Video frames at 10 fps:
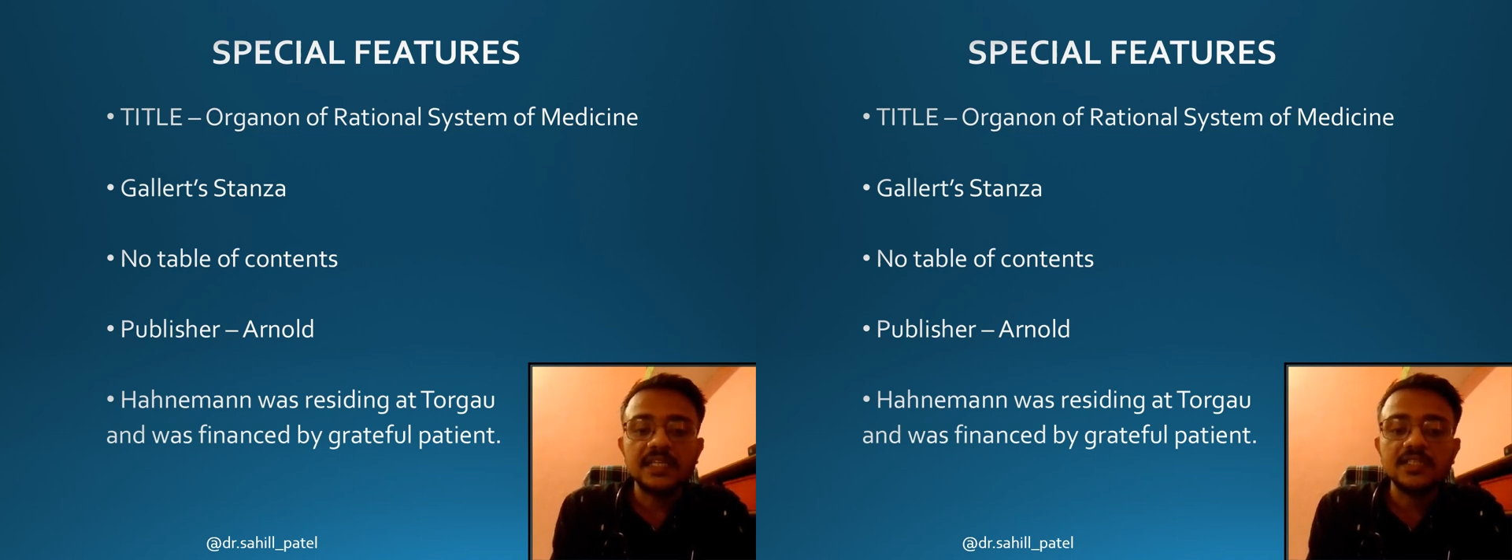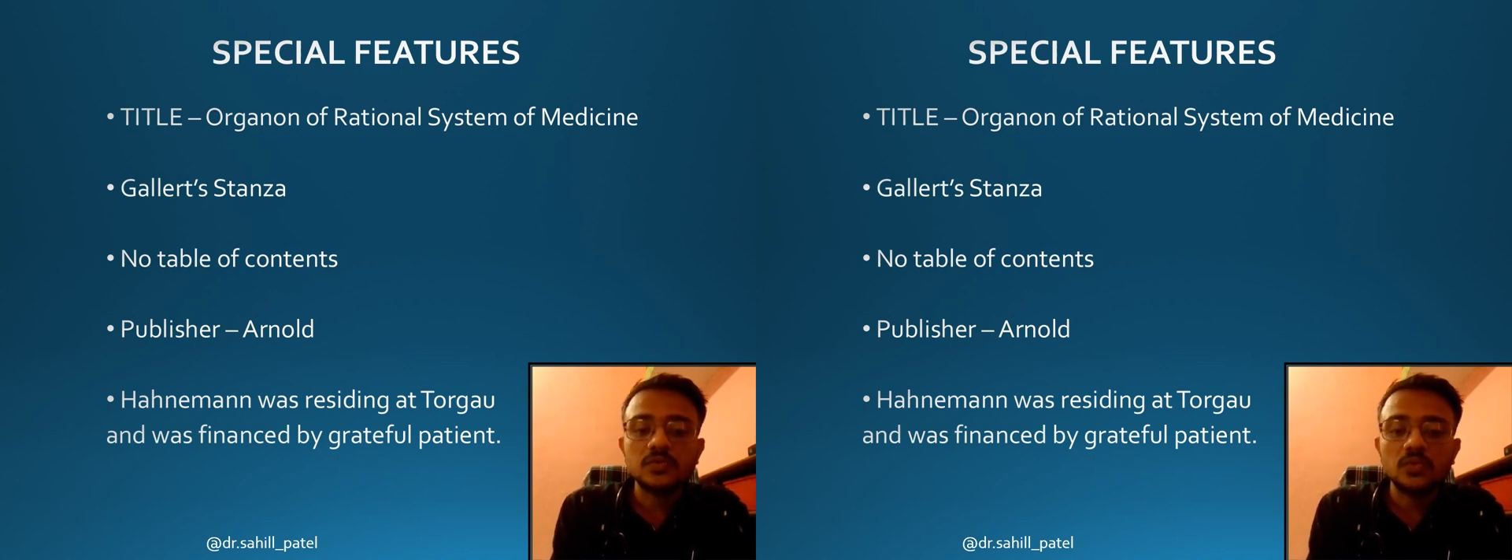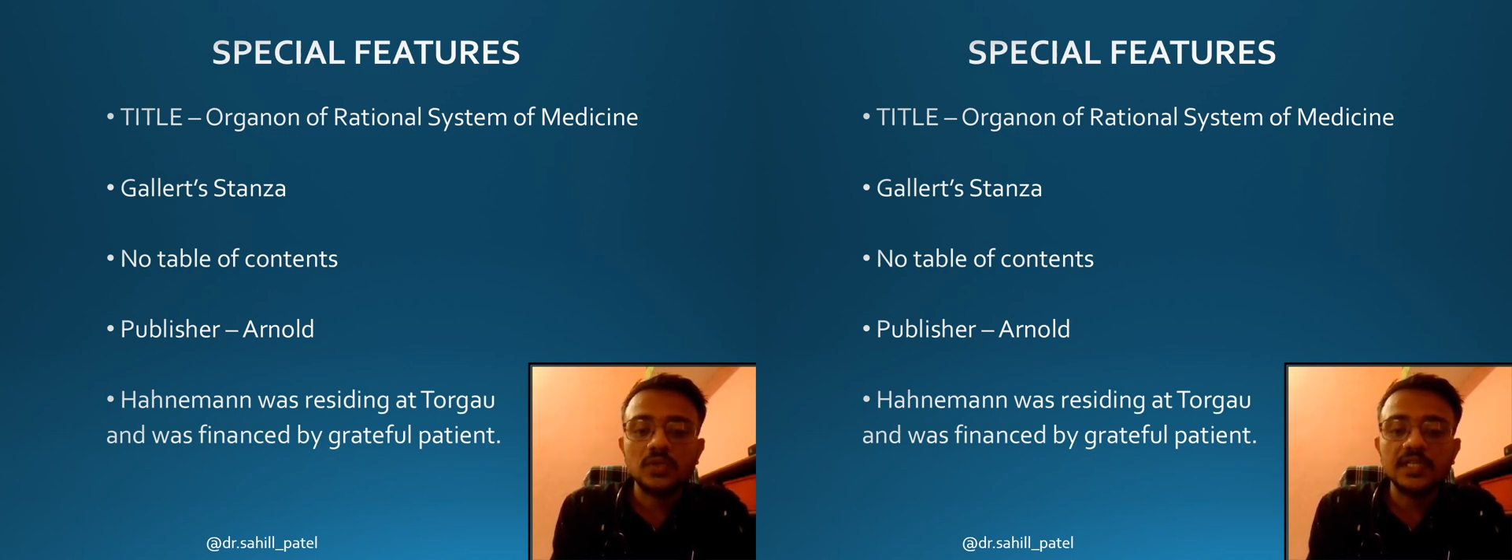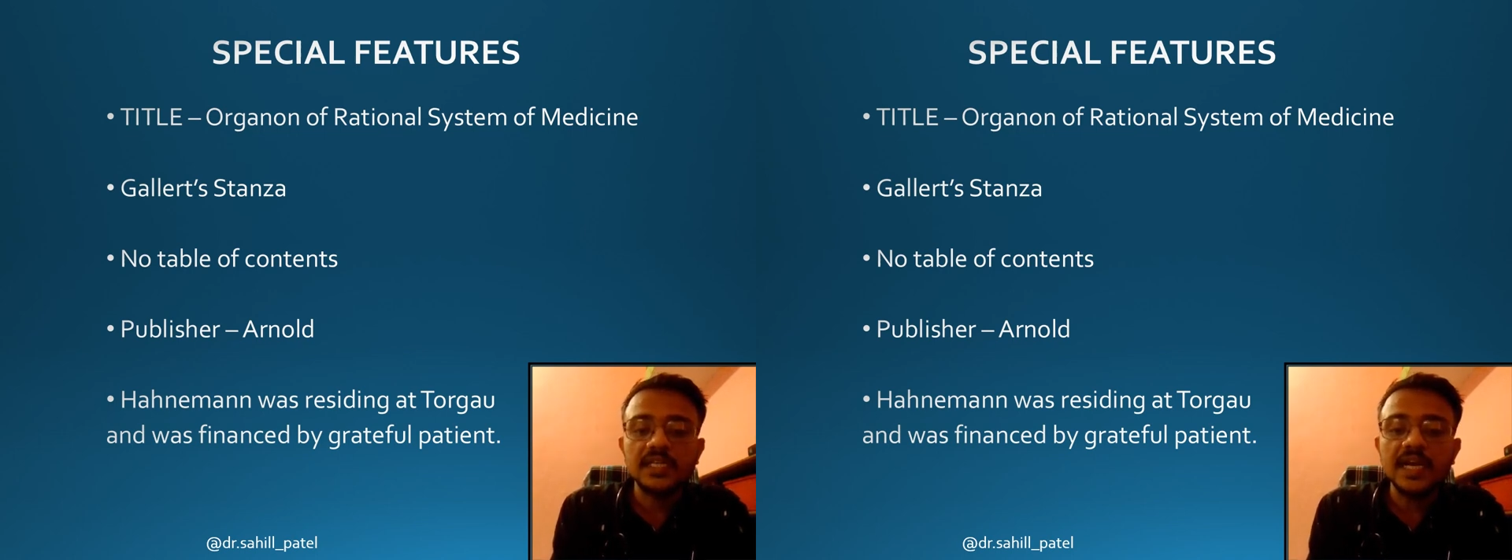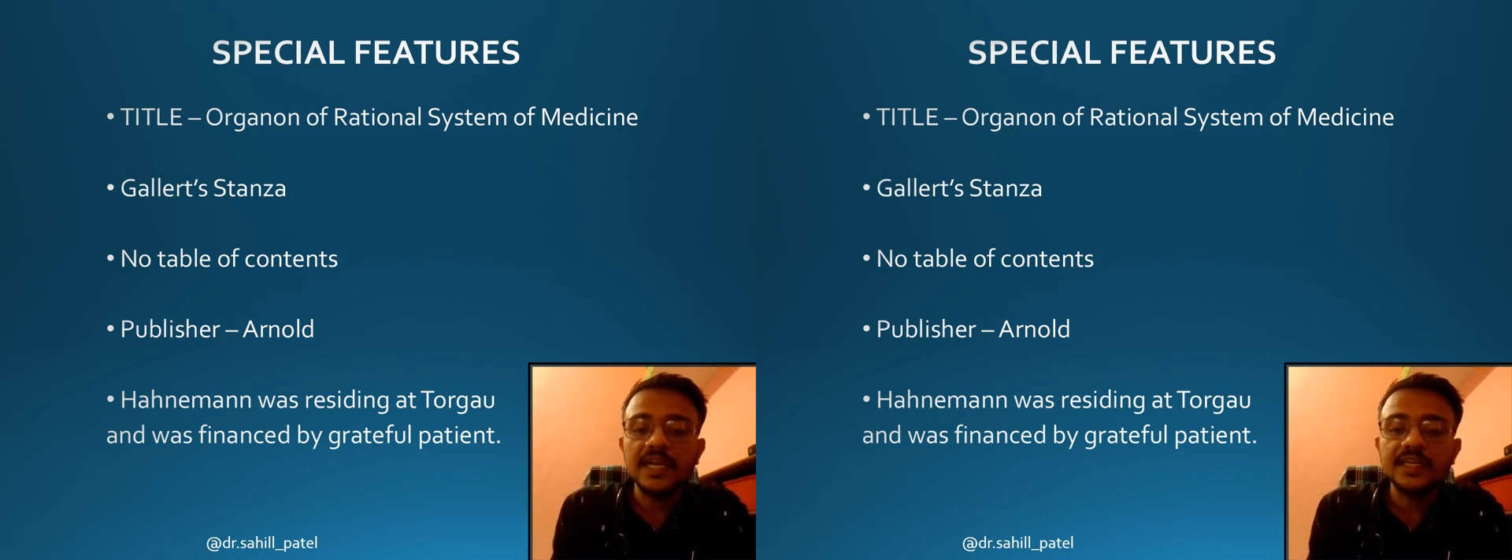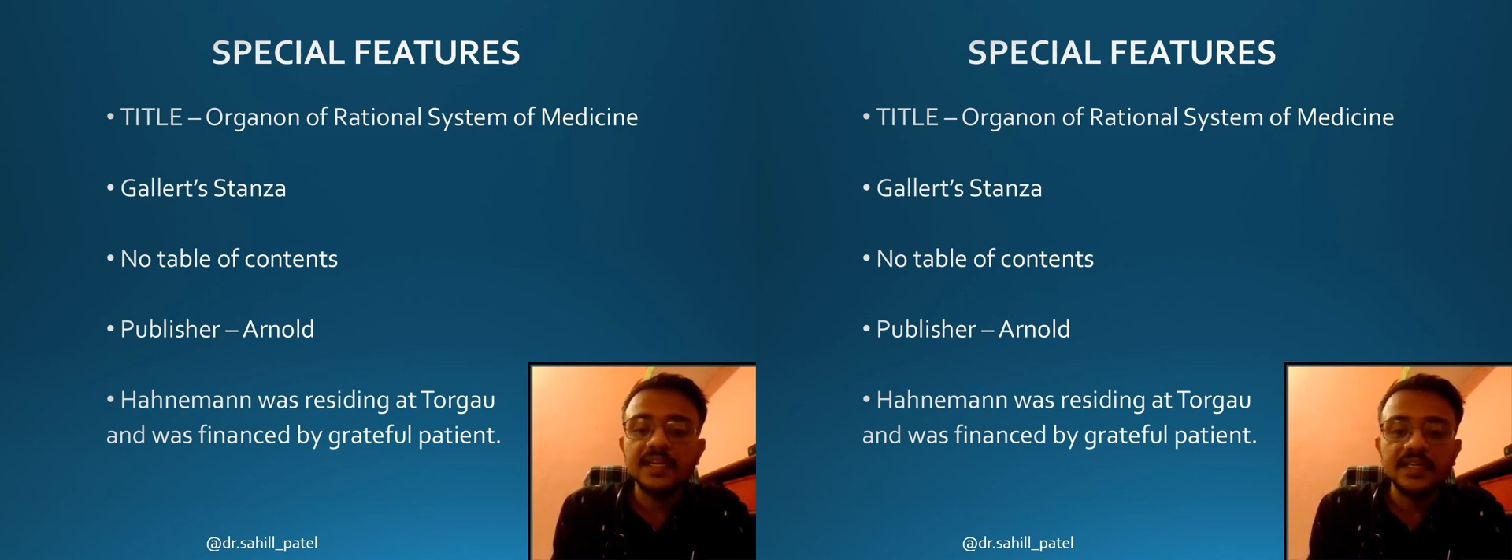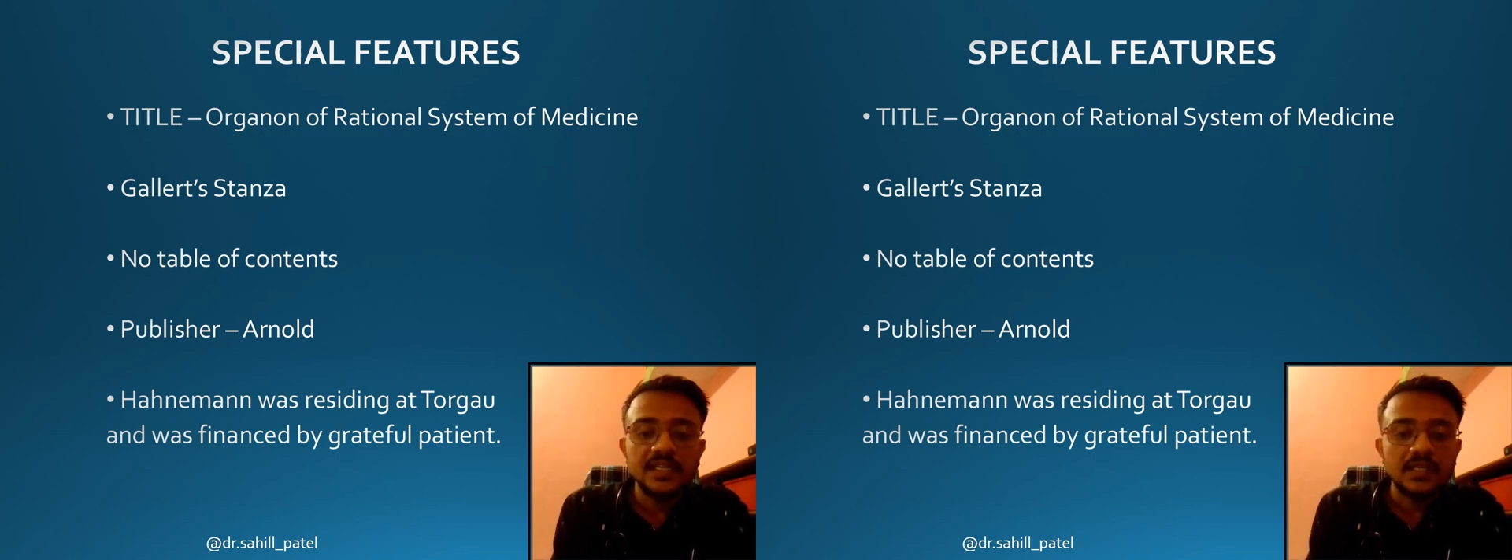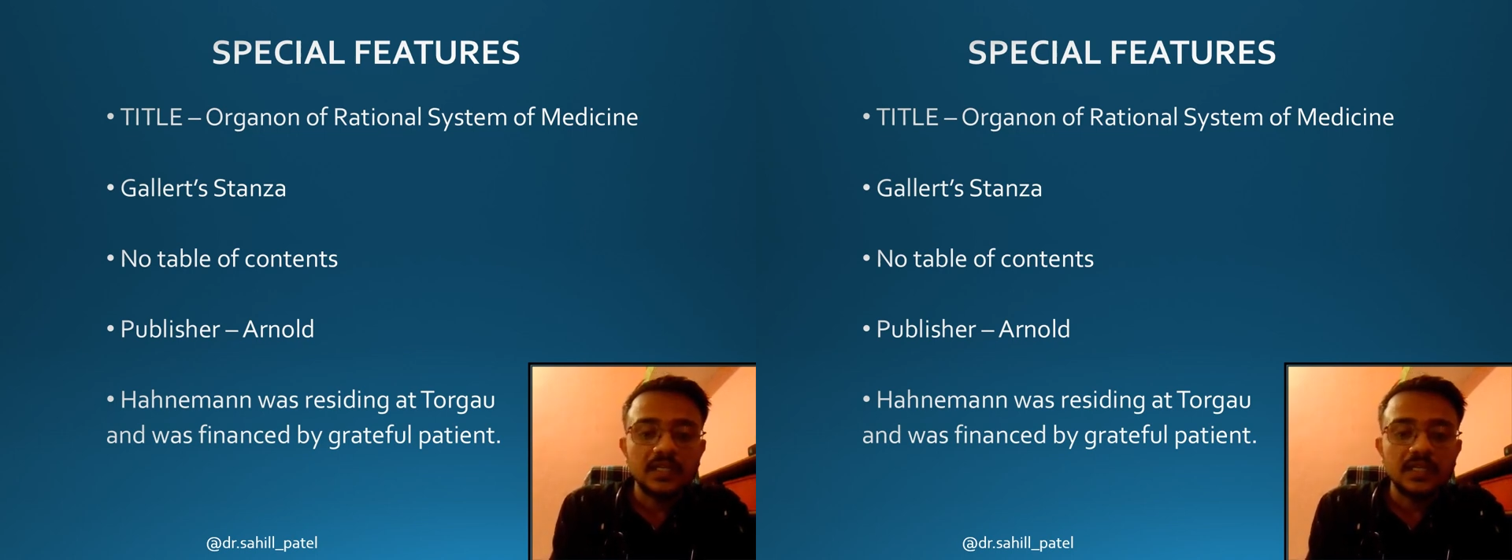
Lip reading: is a story regarding it.